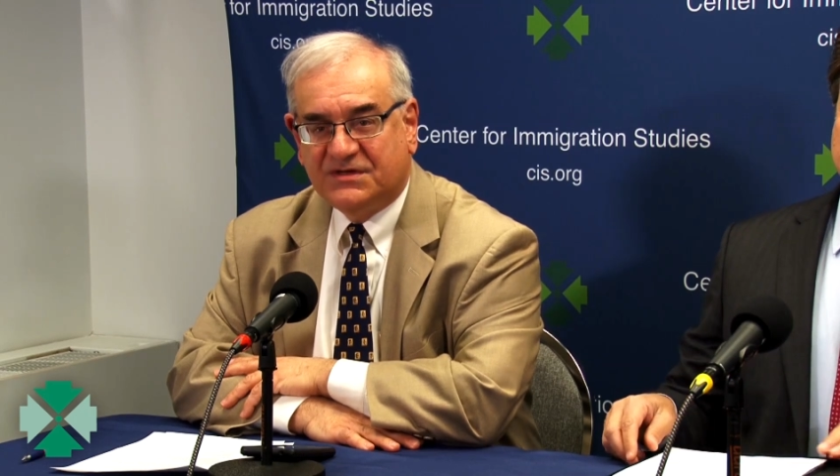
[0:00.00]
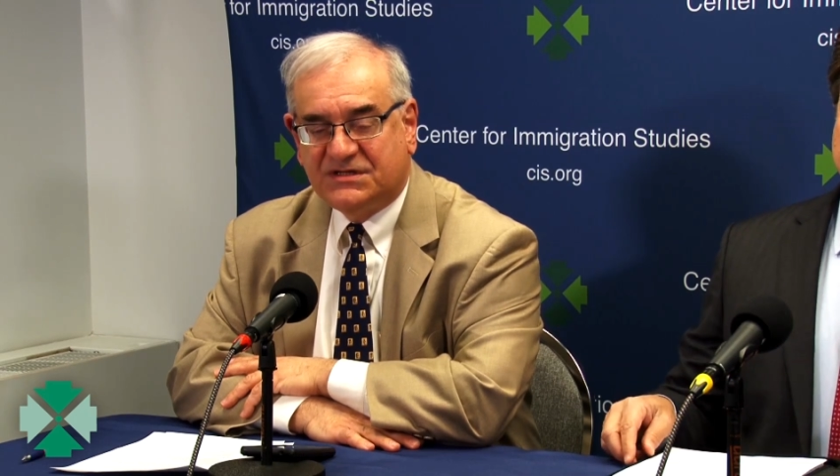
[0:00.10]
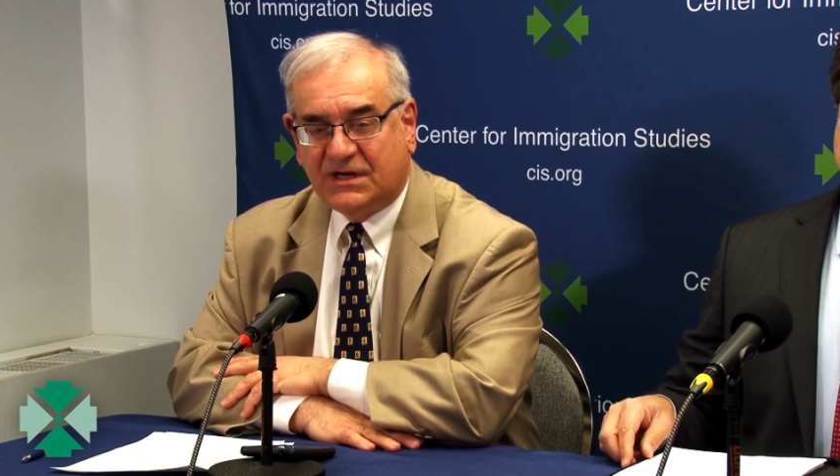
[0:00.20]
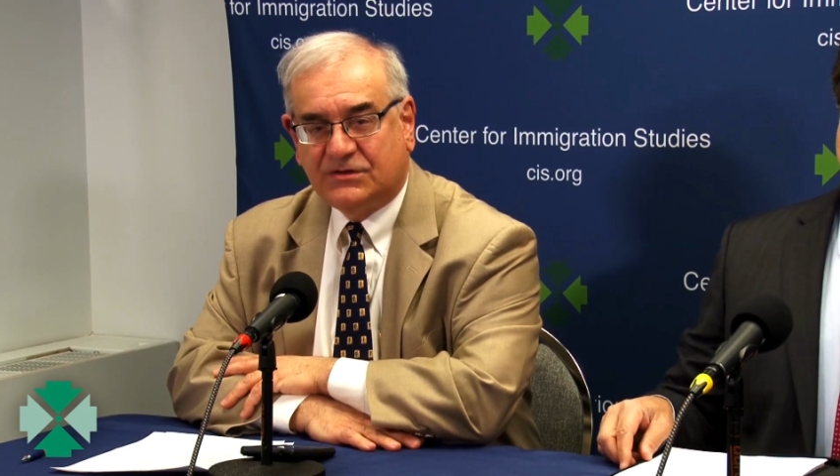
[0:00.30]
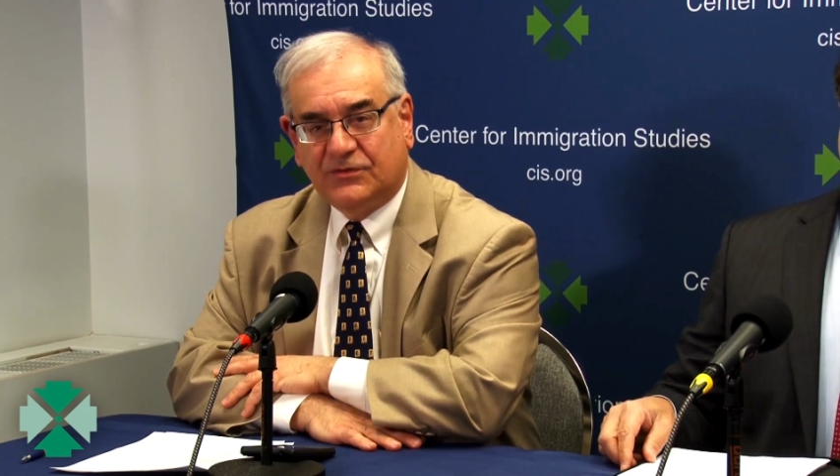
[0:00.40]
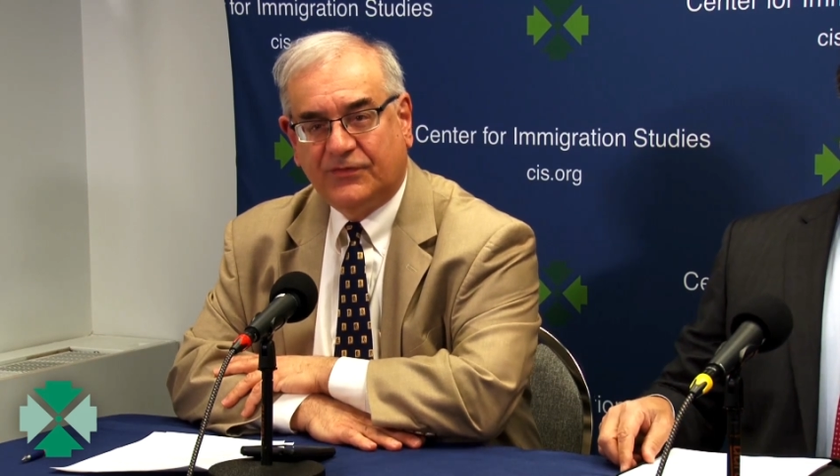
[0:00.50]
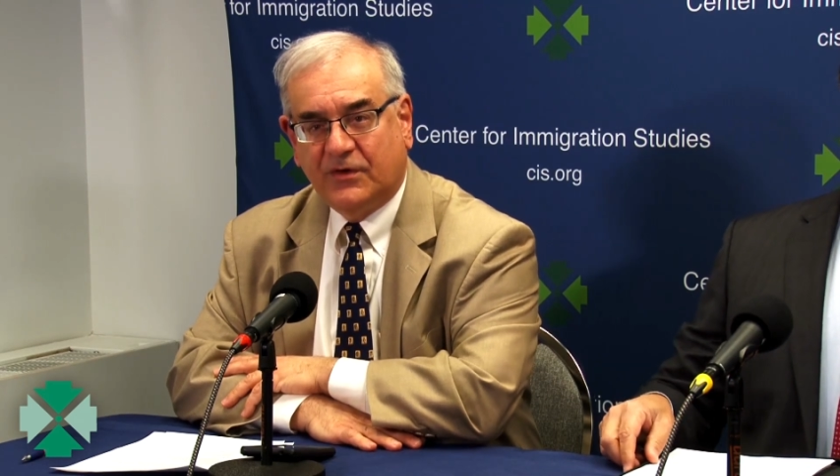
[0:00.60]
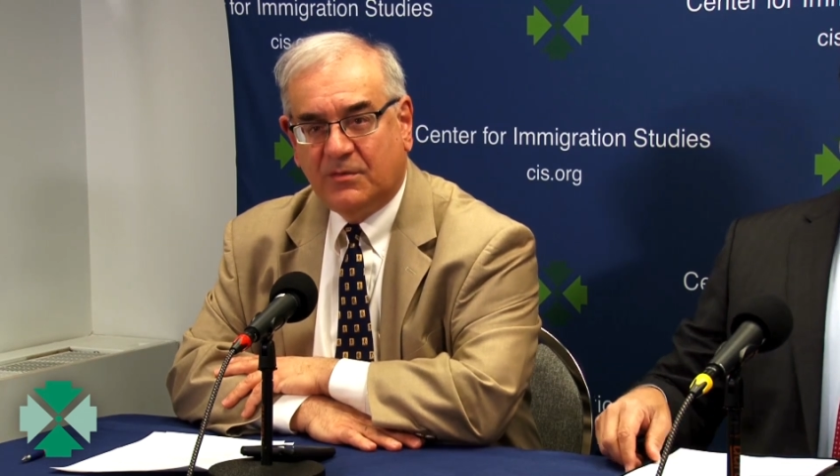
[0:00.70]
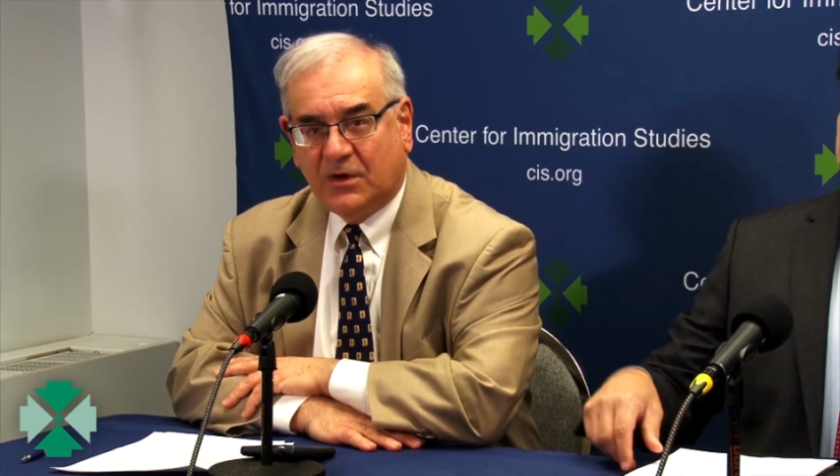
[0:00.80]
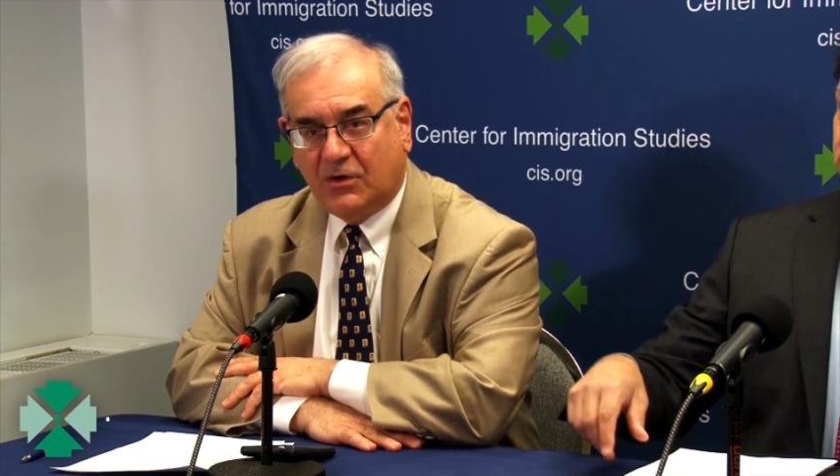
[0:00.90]
Center
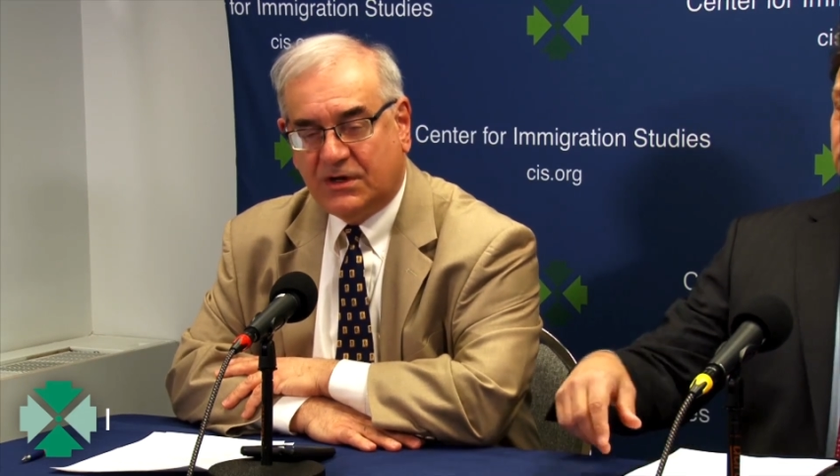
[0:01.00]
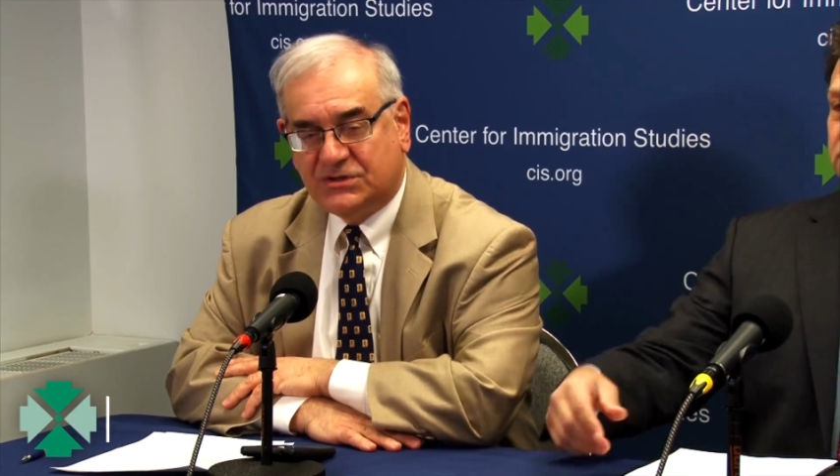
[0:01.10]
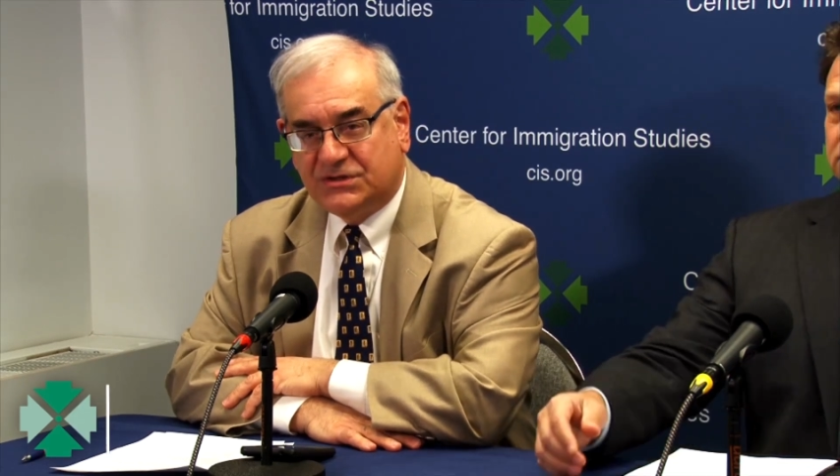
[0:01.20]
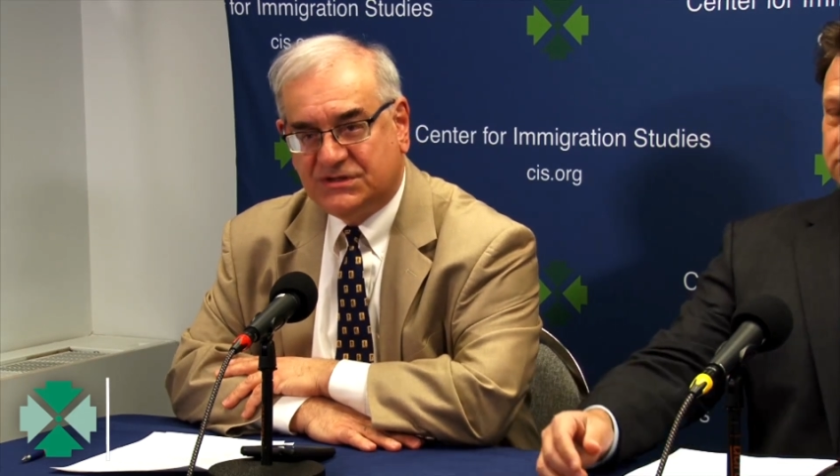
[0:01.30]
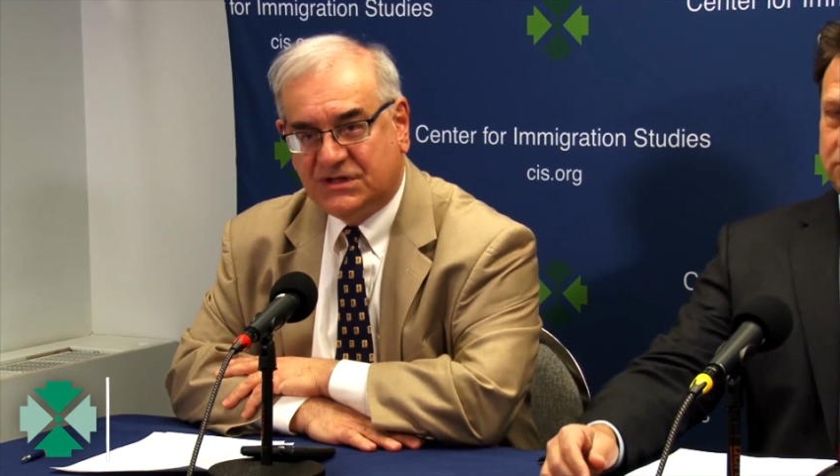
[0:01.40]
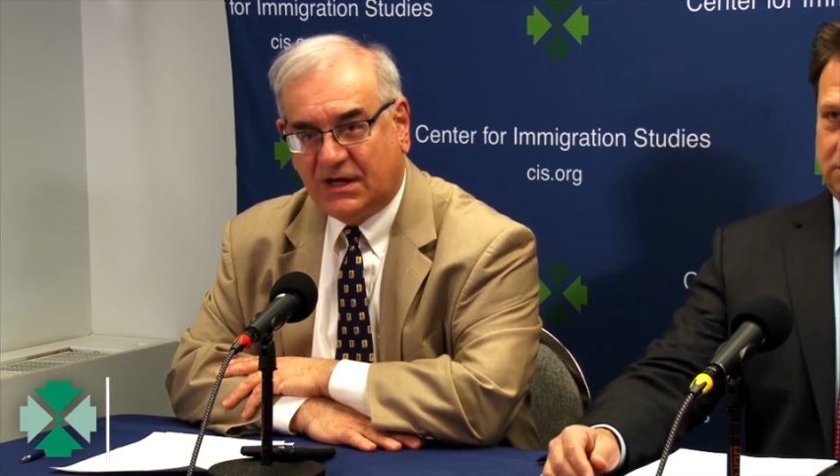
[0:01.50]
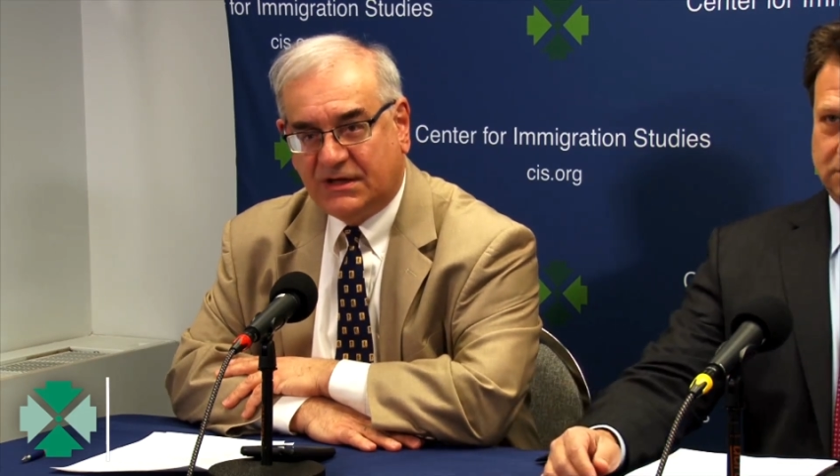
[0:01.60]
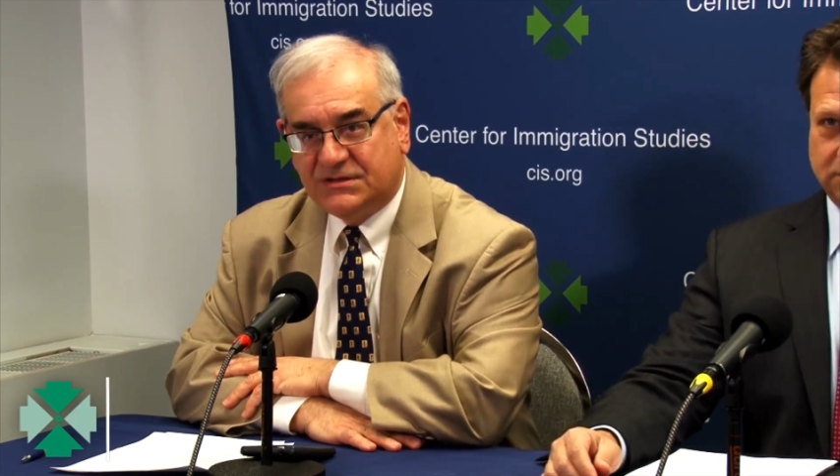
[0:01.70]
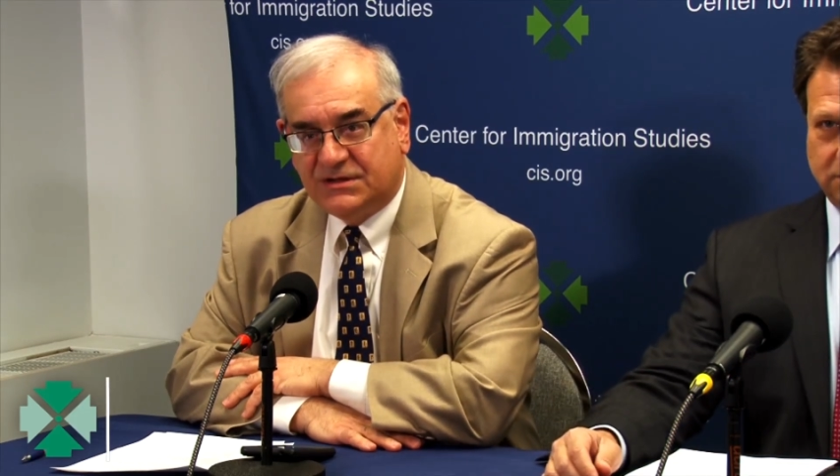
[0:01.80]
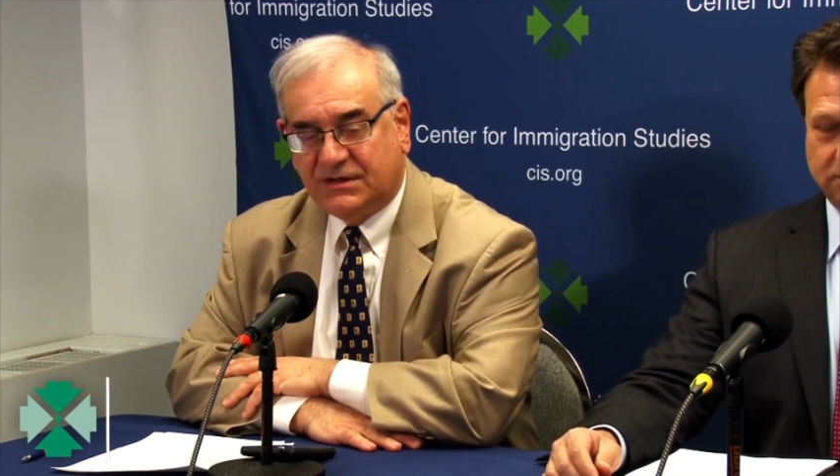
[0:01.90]
for Immigration Studies,